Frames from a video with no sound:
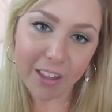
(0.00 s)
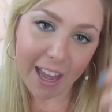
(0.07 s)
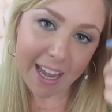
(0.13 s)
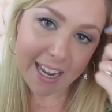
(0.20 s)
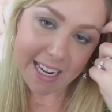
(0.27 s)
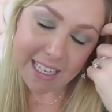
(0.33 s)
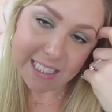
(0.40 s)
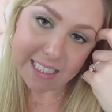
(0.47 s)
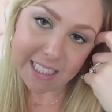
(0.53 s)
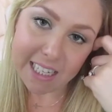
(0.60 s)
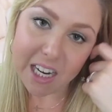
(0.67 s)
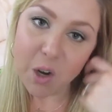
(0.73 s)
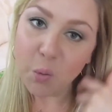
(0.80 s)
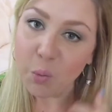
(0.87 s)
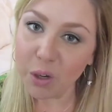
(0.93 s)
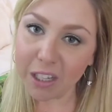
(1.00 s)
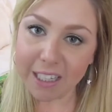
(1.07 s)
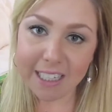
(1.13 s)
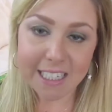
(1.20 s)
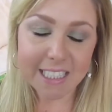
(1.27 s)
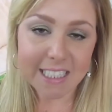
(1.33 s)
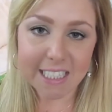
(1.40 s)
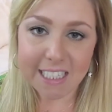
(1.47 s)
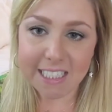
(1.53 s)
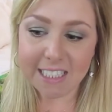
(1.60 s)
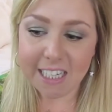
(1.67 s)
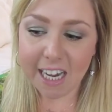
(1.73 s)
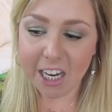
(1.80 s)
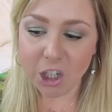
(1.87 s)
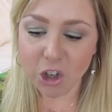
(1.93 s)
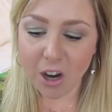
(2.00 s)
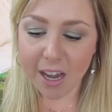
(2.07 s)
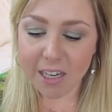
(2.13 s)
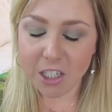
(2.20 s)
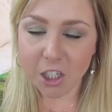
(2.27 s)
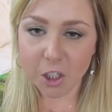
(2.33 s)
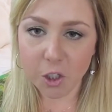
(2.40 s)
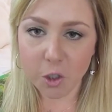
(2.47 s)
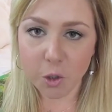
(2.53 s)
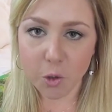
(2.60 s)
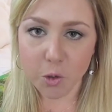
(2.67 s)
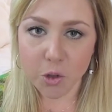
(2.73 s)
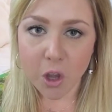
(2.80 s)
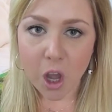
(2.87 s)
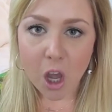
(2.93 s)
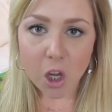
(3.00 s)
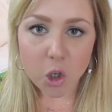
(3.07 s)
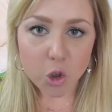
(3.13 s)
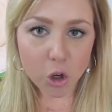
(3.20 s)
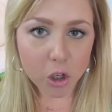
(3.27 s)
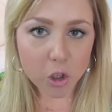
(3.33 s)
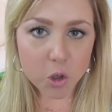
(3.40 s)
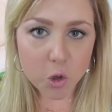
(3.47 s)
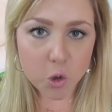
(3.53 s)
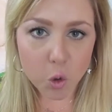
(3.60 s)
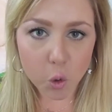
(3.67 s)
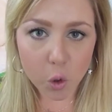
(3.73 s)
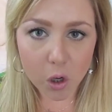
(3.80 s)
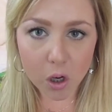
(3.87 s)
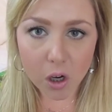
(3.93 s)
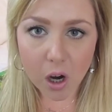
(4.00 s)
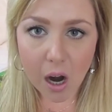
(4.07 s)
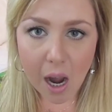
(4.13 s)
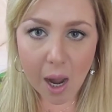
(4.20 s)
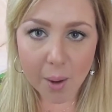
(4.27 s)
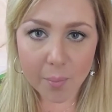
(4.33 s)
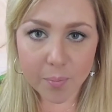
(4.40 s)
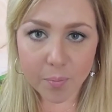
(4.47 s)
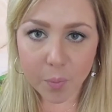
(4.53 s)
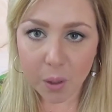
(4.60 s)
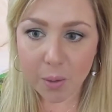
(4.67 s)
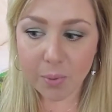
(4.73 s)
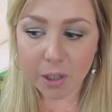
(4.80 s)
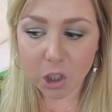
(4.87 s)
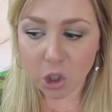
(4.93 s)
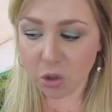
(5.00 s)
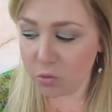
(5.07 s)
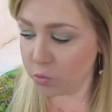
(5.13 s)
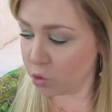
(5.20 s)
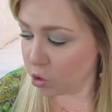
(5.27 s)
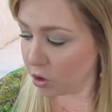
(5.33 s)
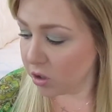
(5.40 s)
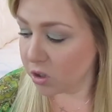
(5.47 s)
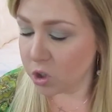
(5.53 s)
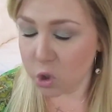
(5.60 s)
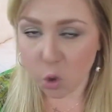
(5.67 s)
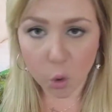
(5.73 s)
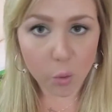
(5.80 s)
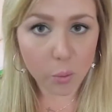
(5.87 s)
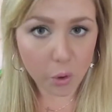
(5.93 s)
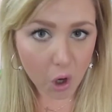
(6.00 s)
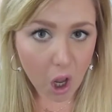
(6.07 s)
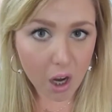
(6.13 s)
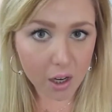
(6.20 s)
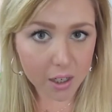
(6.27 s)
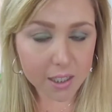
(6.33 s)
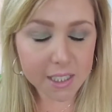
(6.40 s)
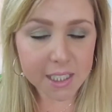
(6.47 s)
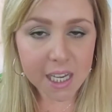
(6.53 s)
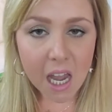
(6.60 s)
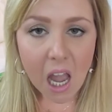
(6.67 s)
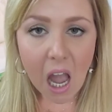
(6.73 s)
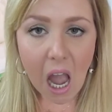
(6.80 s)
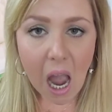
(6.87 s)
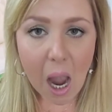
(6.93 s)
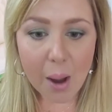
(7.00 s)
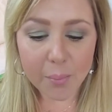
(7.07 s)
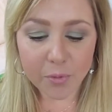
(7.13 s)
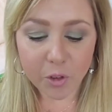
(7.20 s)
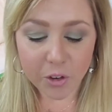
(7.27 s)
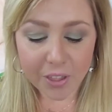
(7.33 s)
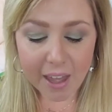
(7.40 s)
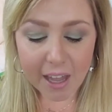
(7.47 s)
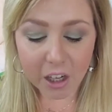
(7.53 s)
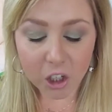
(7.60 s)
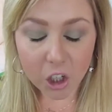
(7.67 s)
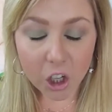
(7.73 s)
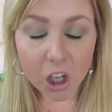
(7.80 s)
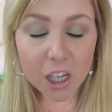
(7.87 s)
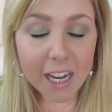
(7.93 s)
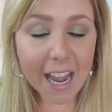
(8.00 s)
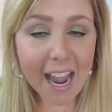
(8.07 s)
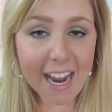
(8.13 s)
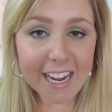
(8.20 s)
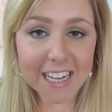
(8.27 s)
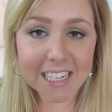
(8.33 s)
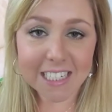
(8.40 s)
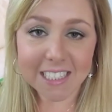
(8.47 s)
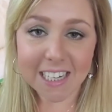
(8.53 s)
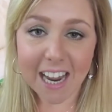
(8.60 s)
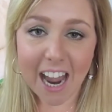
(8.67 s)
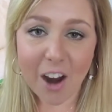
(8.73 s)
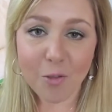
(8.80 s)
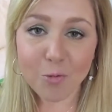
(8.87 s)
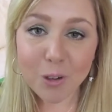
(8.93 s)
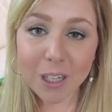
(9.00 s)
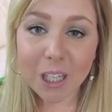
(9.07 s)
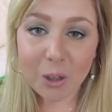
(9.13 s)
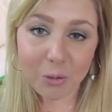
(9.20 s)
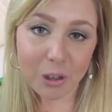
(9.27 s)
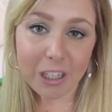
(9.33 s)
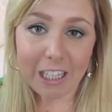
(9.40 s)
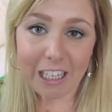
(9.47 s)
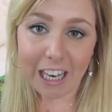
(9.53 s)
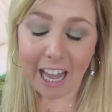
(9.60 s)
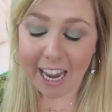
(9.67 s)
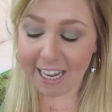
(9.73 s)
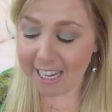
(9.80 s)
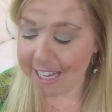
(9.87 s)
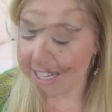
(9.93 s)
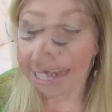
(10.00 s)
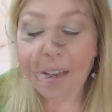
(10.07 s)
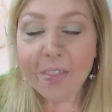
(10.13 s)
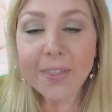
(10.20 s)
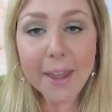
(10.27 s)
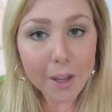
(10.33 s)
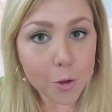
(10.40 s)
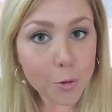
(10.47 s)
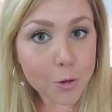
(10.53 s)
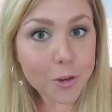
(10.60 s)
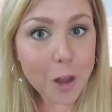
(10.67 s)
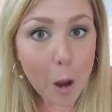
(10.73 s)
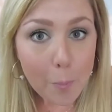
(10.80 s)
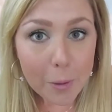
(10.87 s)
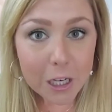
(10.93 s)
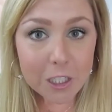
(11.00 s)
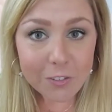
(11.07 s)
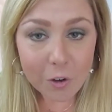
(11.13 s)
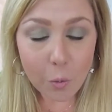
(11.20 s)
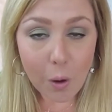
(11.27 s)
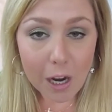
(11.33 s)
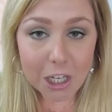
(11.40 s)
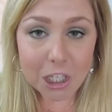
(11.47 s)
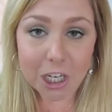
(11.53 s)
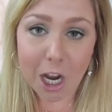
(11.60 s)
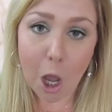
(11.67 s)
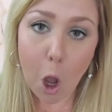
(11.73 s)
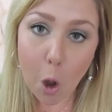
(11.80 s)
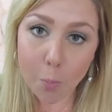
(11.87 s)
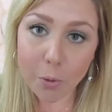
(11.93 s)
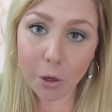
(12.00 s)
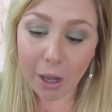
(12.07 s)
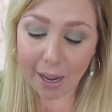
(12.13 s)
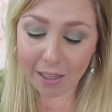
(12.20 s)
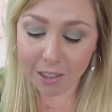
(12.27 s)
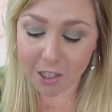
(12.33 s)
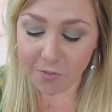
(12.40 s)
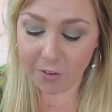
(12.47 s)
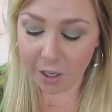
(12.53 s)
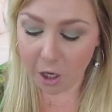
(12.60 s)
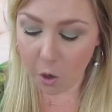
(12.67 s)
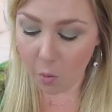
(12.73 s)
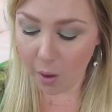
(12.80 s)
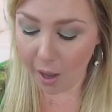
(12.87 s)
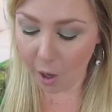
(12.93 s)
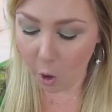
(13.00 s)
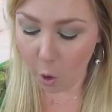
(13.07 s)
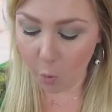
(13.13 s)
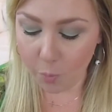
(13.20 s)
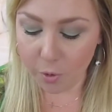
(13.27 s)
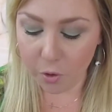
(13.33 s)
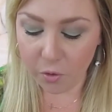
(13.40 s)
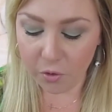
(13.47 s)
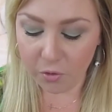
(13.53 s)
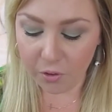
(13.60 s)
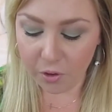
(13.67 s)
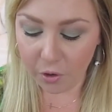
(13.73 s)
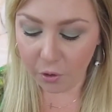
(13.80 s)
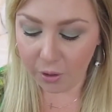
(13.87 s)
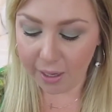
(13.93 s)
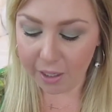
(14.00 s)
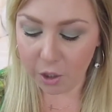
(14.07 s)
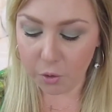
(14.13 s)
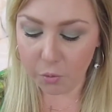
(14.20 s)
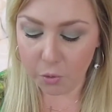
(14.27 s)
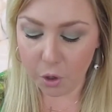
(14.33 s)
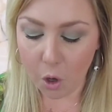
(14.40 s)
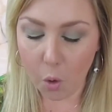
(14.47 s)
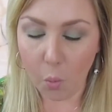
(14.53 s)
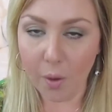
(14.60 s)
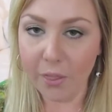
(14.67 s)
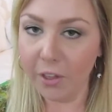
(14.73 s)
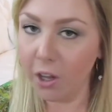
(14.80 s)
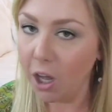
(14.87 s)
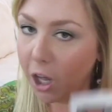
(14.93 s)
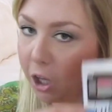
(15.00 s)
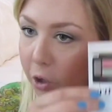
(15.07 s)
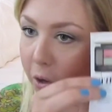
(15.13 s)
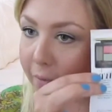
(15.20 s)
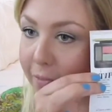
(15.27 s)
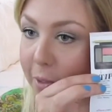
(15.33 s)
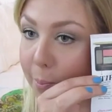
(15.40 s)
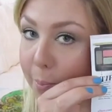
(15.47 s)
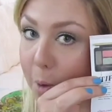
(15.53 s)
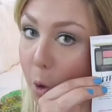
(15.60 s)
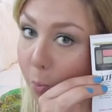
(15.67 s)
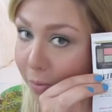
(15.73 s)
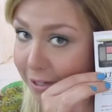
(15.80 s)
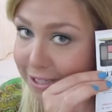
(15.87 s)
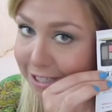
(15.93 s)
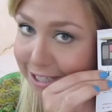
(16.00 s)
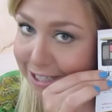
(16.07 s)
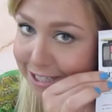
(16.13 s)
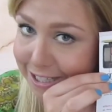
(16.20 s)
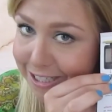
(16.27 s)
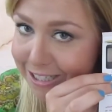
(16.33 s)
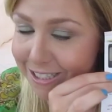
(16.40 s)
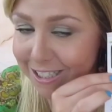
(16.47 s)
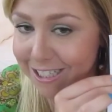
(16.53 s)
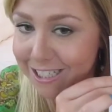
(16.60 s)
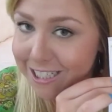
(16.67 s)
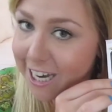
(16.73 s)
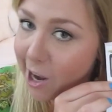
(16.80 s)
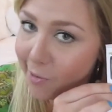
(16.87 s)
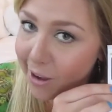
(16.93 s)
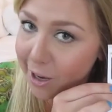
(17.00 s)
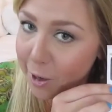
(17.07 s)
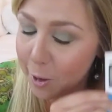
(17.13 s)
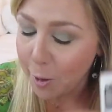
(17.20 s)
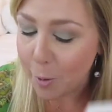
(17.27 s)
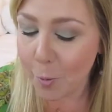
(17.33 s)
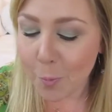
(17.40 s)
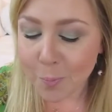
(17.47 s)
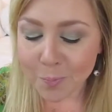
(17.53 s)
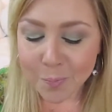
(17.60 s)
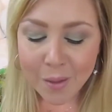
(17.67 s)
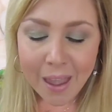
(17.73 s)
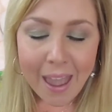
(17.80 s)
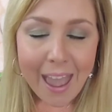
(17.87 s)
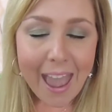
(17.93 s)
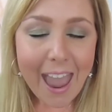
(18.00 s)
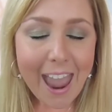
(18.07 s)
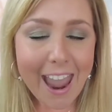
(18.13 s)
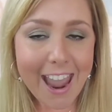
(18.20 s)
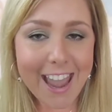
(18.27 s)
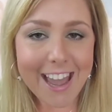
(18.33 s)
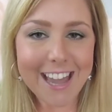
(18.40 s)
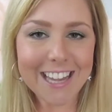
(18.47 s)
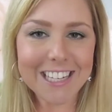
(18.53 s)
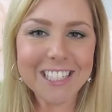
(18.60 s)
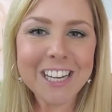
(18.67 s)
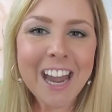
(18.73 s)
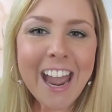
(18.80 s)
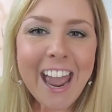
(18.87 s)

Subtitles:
that easy. It really is easy. I tried to use drugstore, pretty much drugstore products for that look, and I really like it. Thank you so much for watching. I hope you like this video. I hope you feel like you know what the color of the moment is, because now I know. And